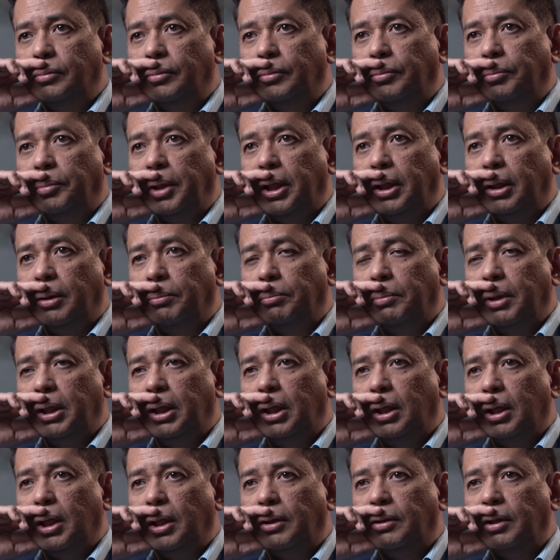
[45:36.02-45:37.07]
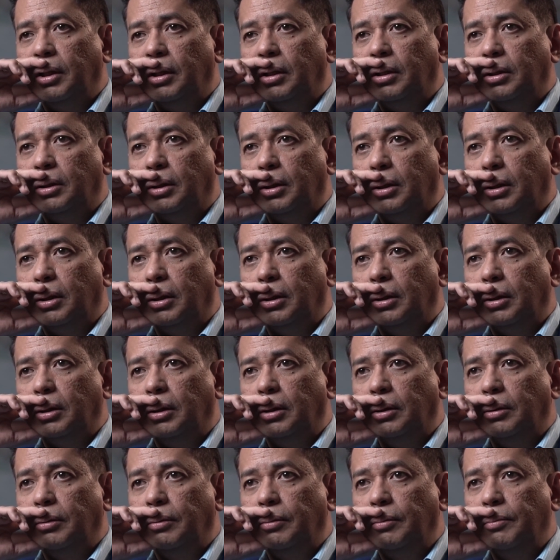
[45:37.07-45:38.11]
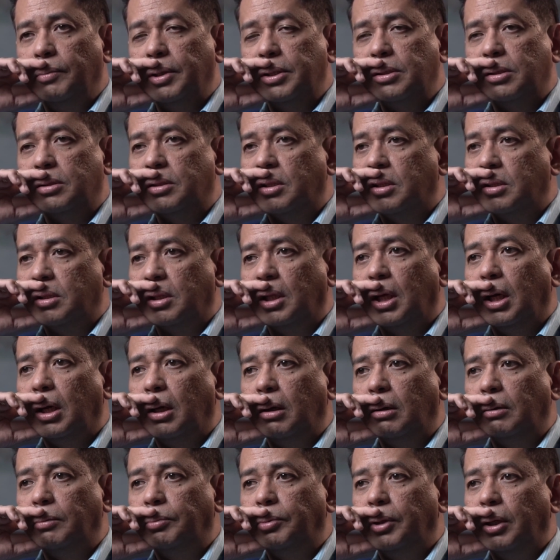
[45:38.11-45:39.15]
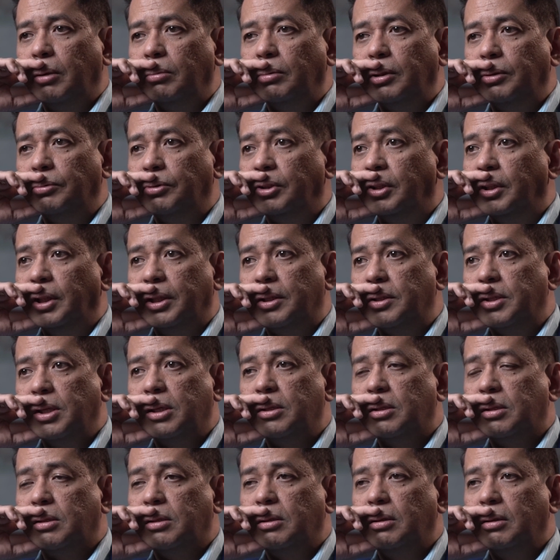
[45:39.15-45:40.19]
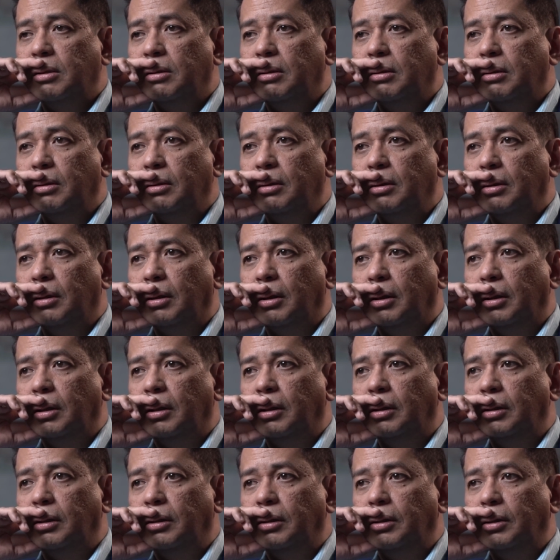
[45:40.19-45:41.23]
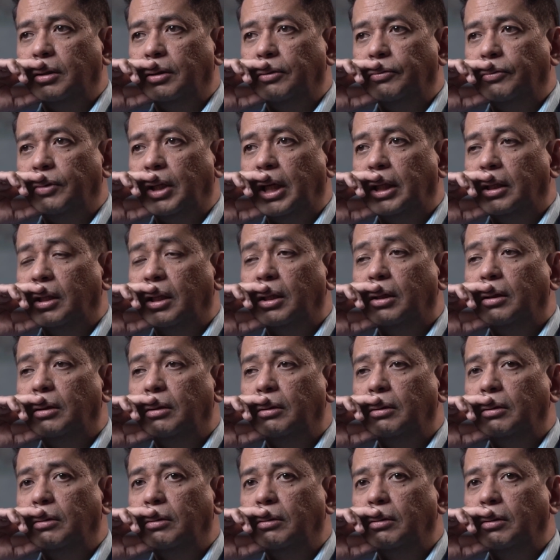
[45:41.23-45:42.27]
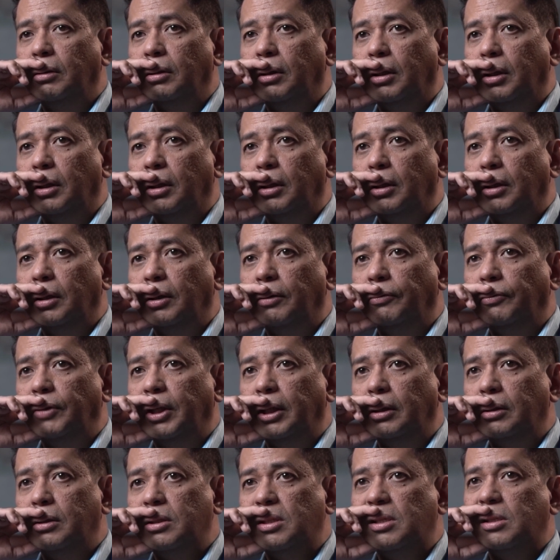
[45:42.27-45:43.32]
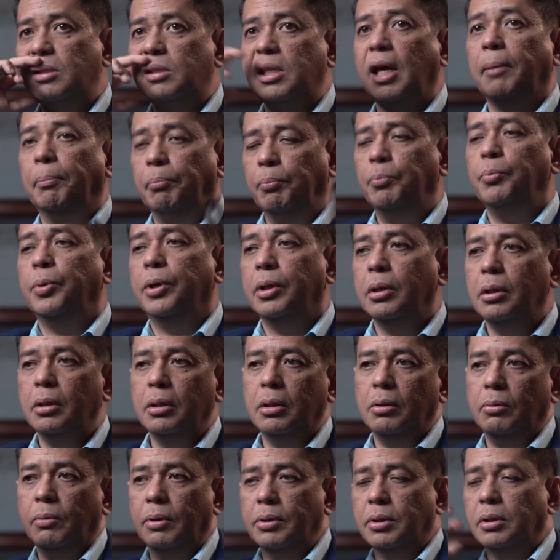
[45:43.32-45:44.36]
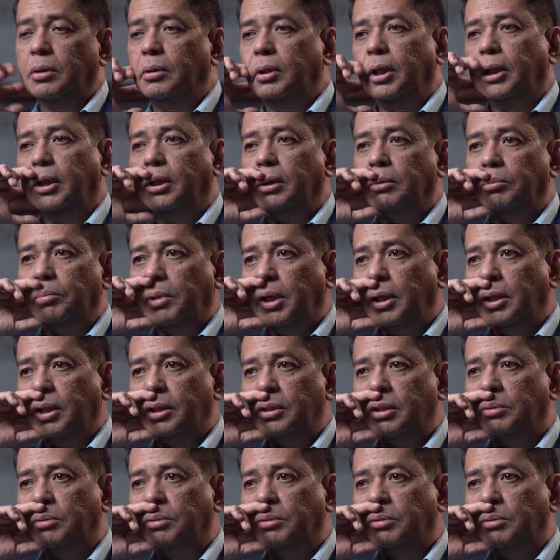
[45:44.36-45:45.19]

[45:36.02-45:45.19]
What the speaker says: Many I think businesses now probably wouldn't exist if that step wasn't taken by his